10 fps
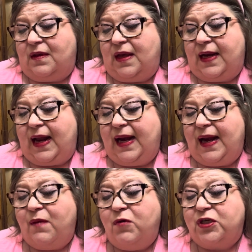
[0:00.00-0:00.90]
And
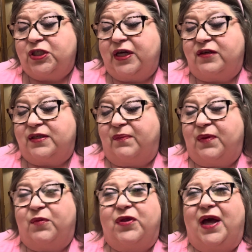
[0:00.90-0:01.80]
I want to share
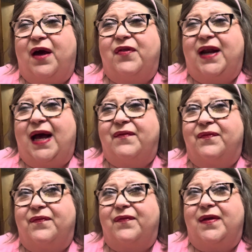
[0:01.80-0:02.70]
something with y'all that
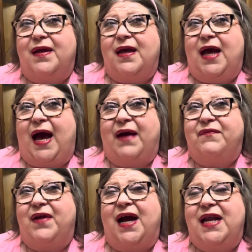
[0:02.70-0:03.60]
I've
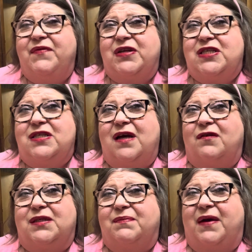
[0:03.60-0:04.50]
not even
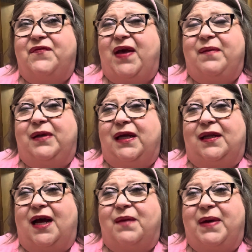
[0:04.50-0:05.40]
talked to my family a
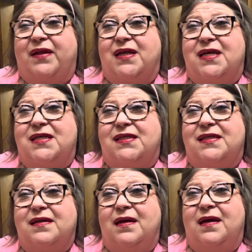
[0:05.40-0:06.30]
lot about
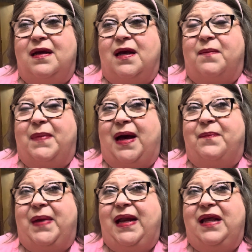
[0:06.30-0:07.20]
this. My
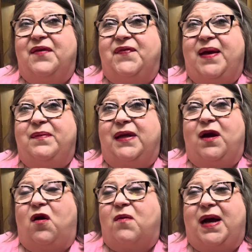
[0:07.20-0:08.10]
immediate family
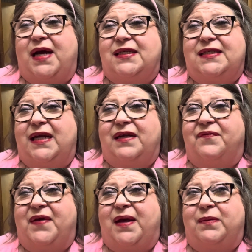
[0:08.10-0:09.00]
or my extended
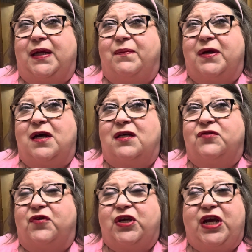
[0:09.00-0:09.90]
family, because
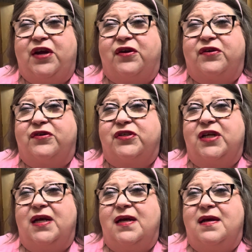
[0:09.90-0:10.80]
for years
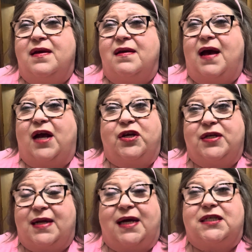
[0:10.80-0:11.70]
I could
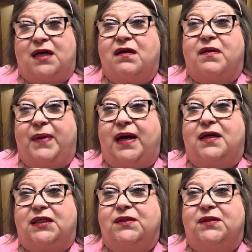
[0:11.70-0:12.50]
not talk about it.